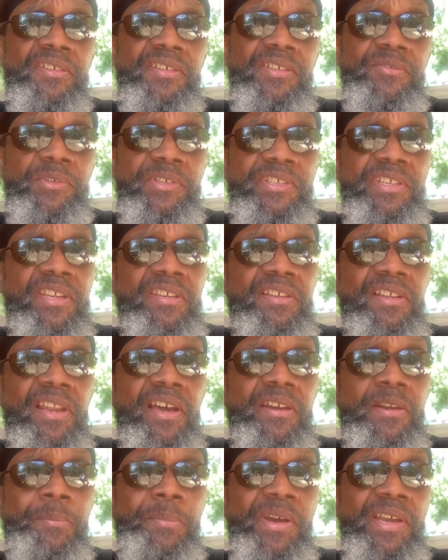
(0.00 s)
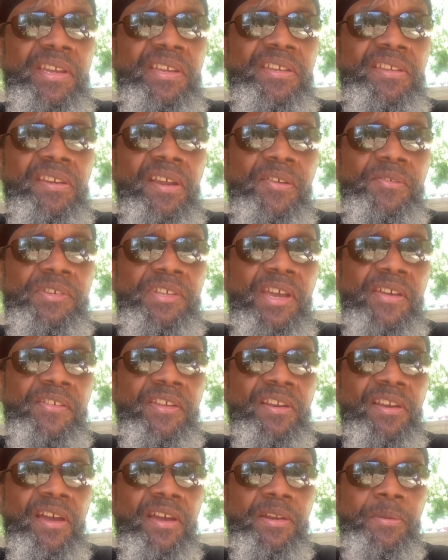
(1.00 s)
was getting a lot of pain. I was having
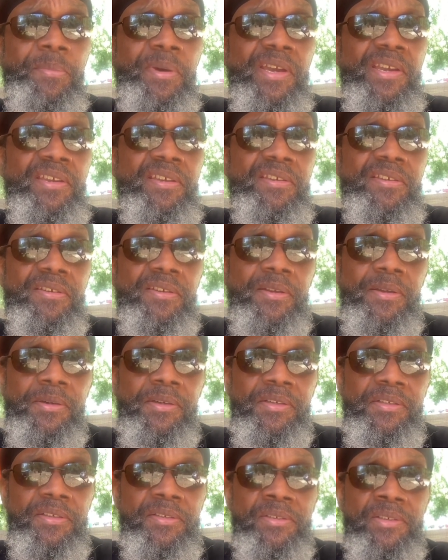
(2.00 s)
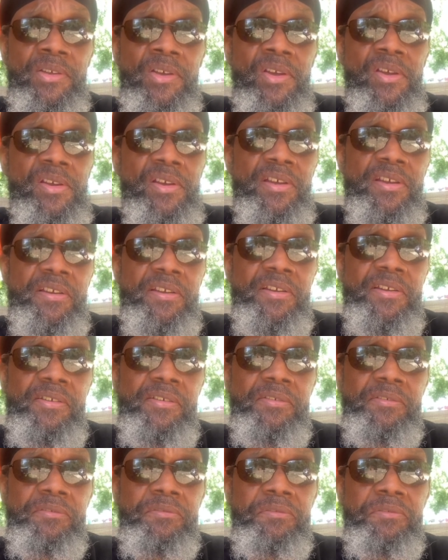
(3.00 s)
a lot of pain
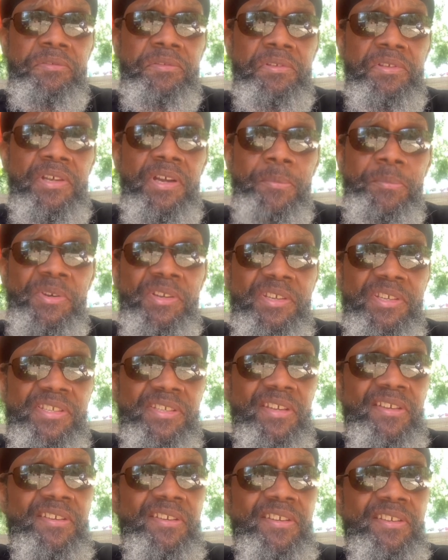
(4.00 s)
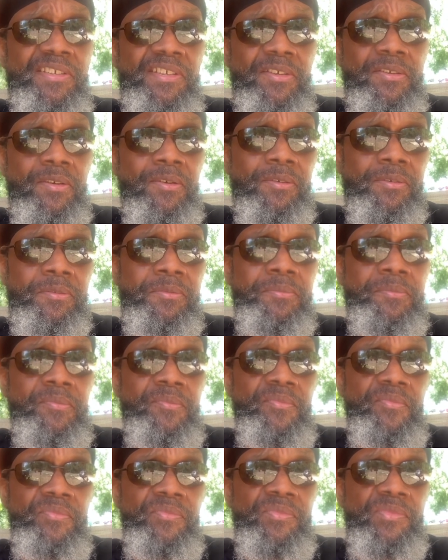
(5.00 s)
a couple of Sundays ago.
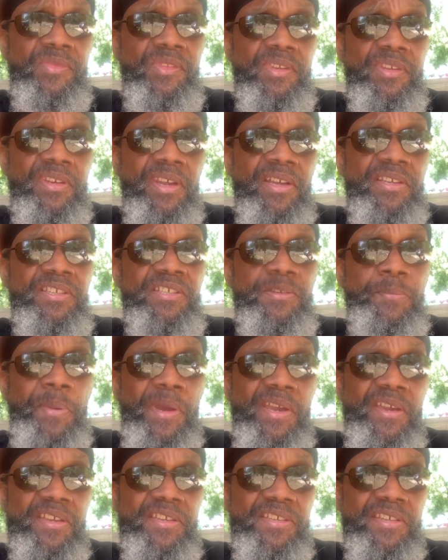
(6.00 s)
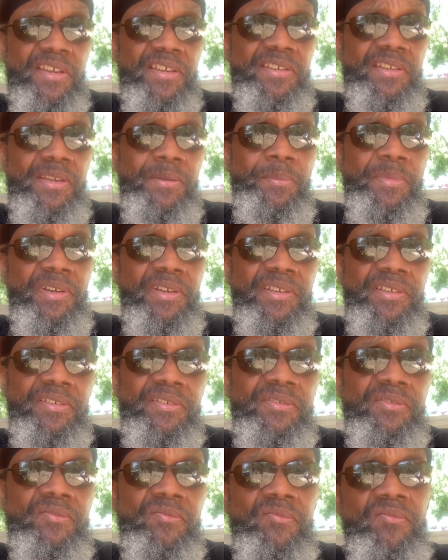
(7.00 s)
Not this past Sunday, but
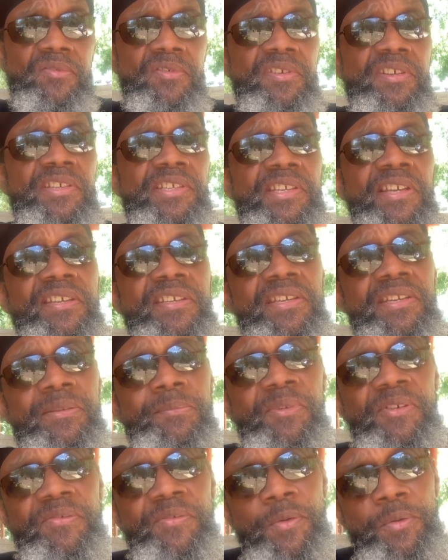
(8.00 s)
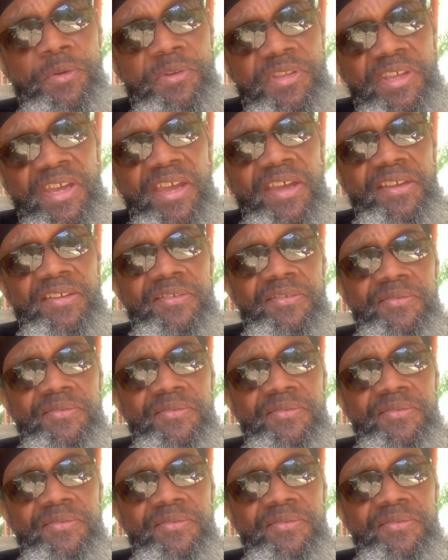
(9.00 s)
the Sunday before that,